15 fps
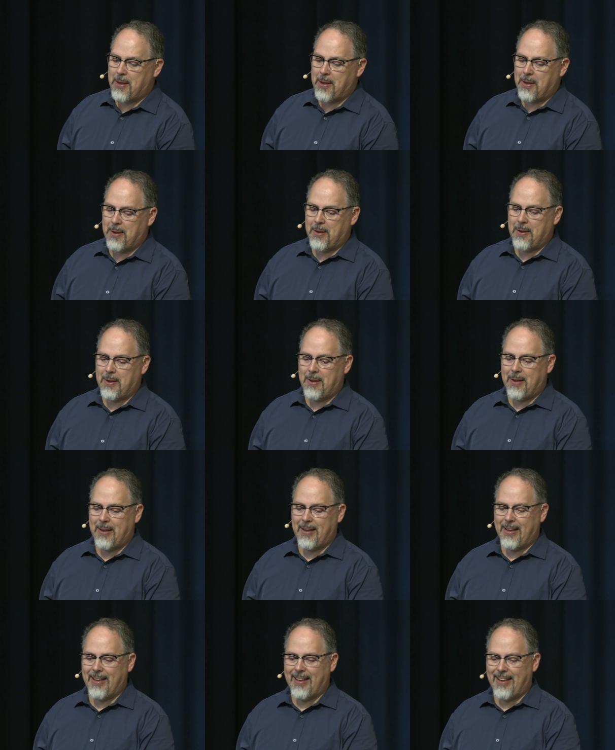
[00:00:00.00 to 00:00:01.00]

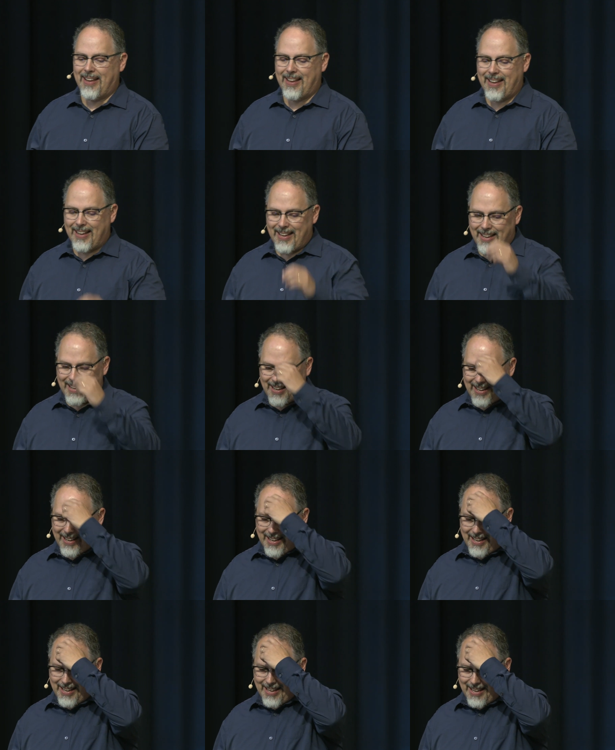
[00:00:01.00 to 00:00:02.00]

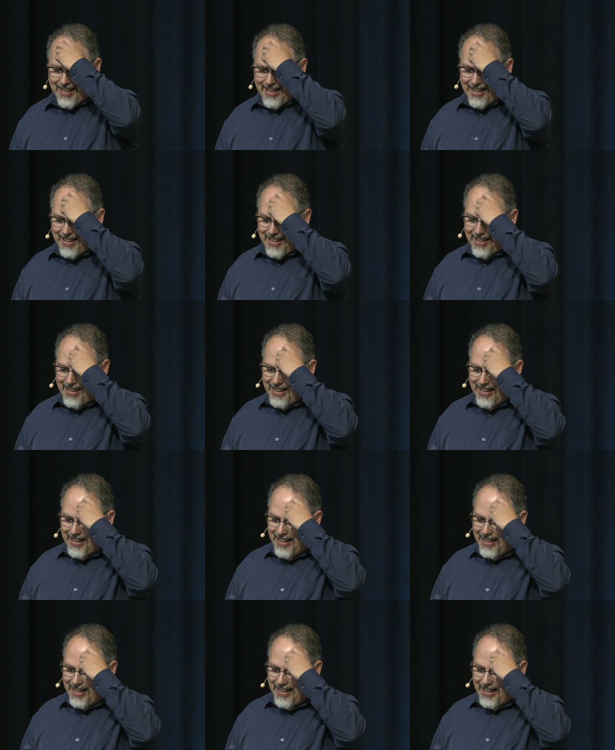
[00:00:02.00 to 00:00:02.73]
Nothing is said.